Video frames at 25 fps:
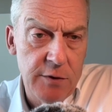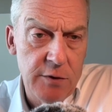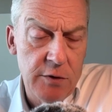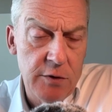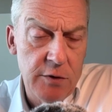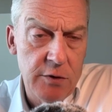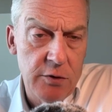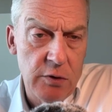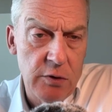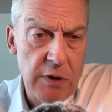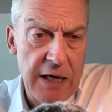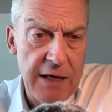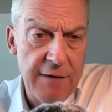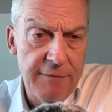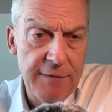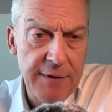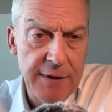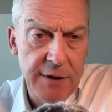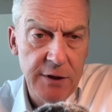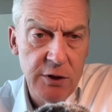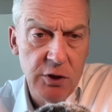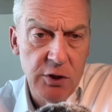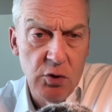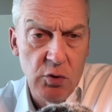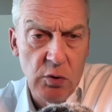
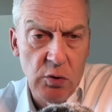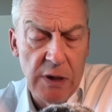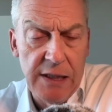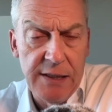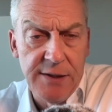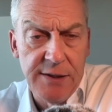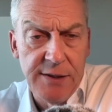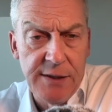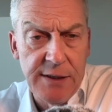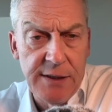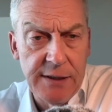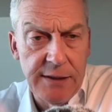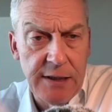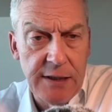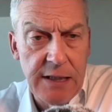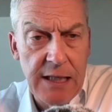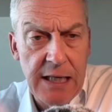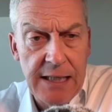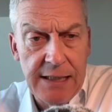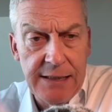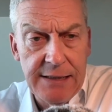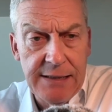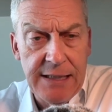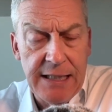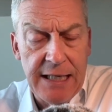traffic, trust, and
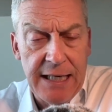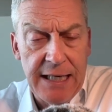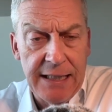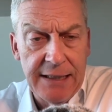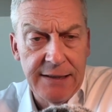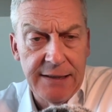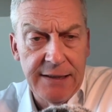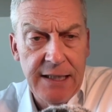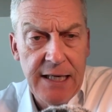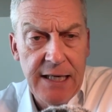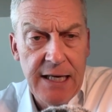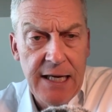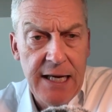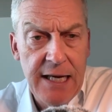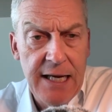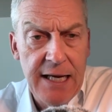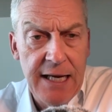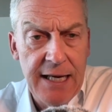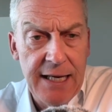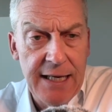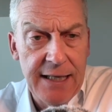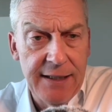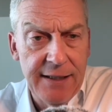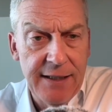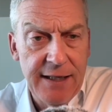contact.
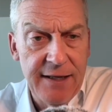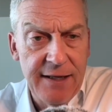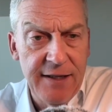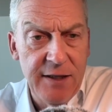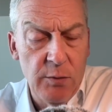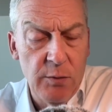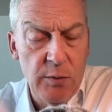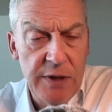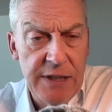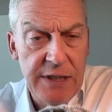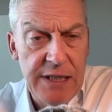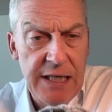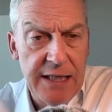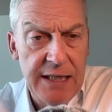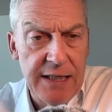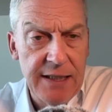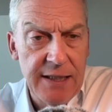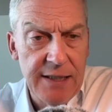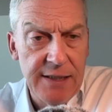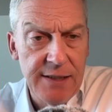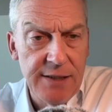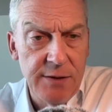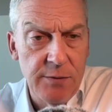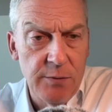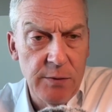And I think we take it
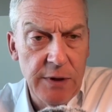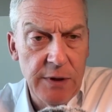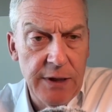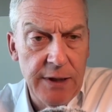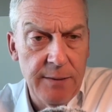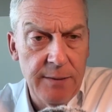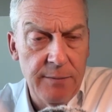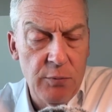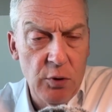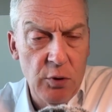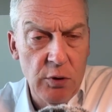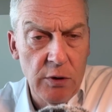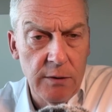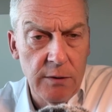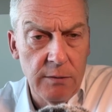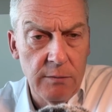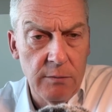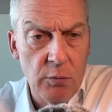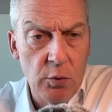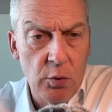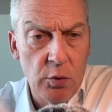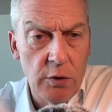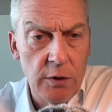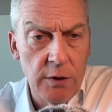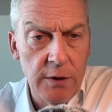as a really important
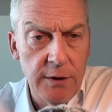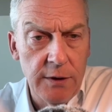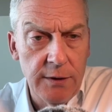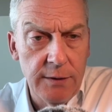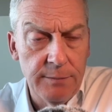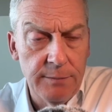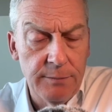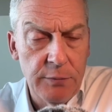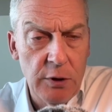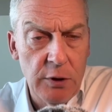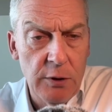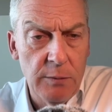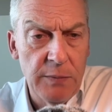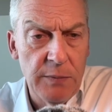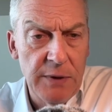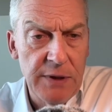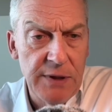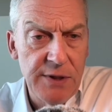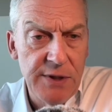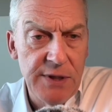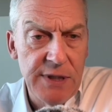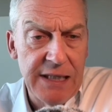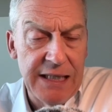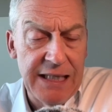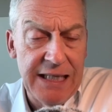moral
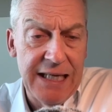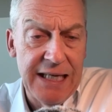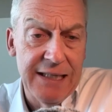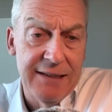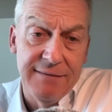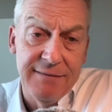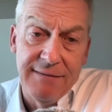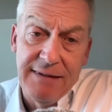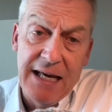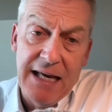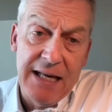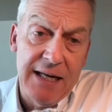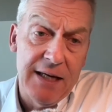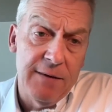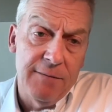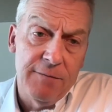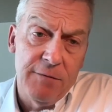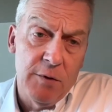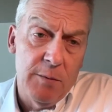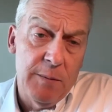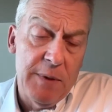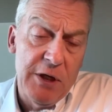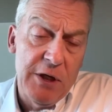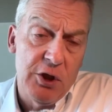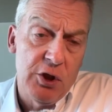purpose to get that
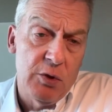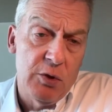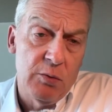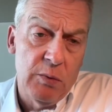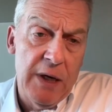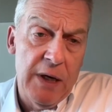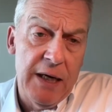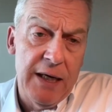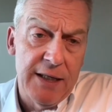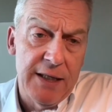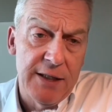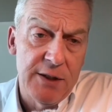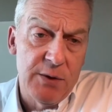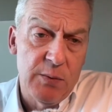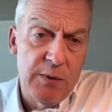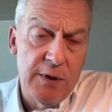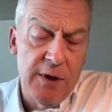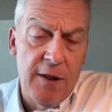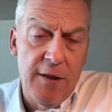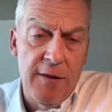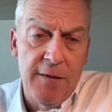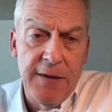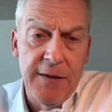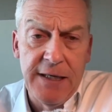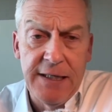information right. It's one
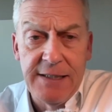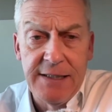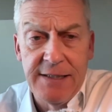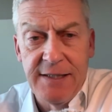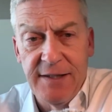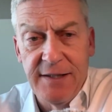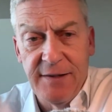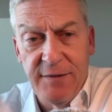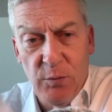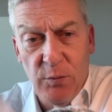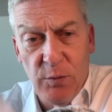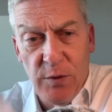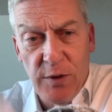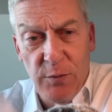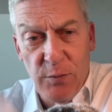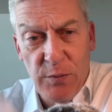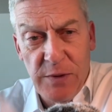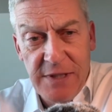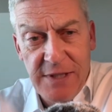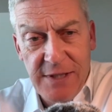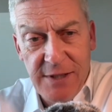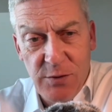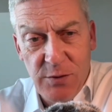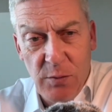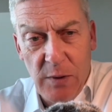of the
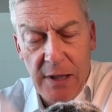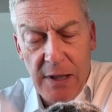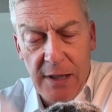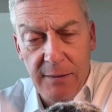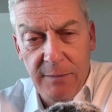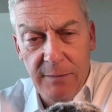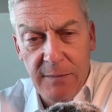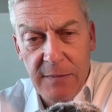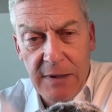reasons why